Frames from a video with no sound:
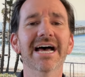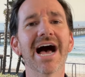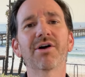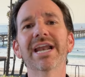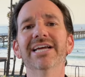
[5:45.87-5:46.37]

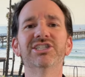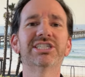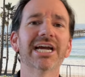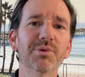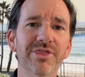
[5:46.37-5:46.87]
How can I
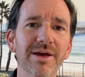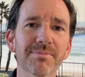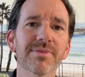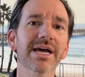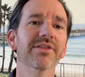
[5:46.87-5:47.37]
share with
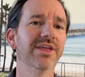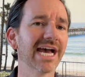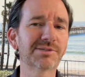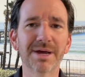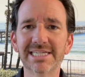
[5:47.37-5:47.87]
them the
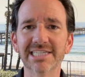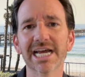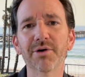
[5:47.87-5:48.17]
expectation?